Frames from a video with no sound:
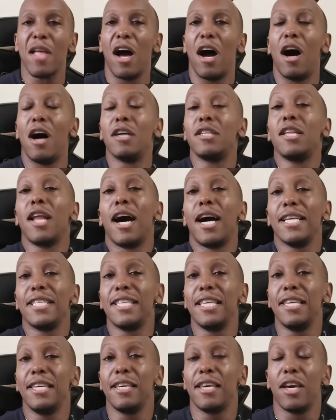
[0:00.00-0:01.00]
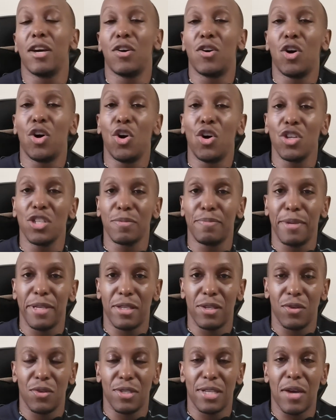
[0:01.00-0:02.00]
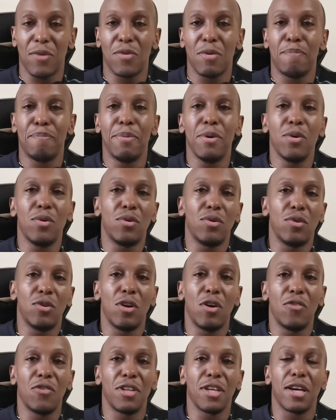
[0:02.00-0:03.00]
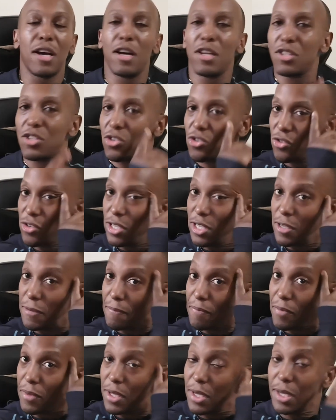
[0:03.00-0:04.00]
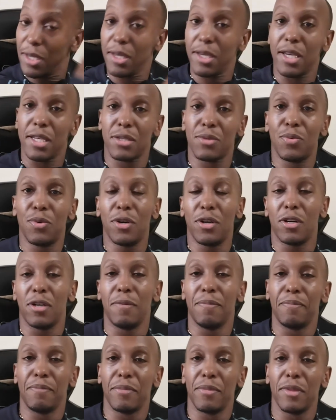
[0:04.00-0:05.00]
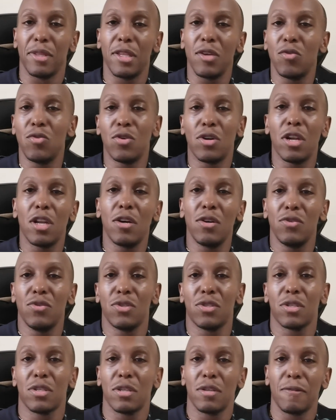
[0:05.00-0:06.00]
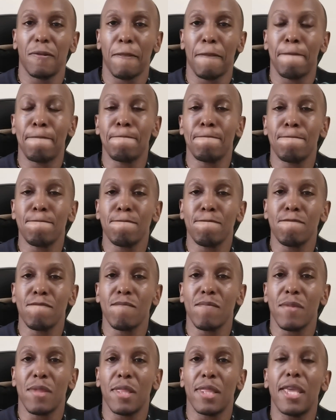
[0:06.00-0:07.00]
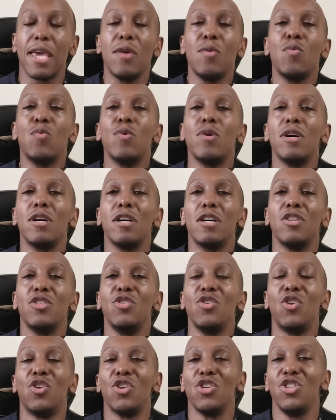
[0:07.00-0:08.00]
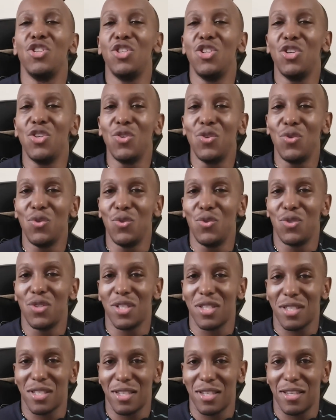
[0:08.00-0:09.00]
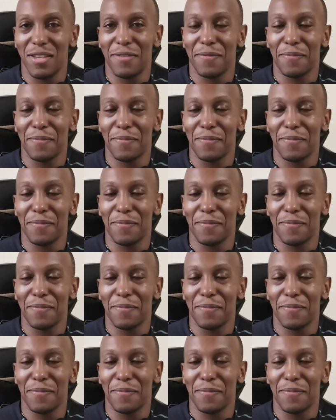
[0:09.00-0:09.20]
Our Nightingale hospitals that were built all over the country, guess what? They all closed. They were not used.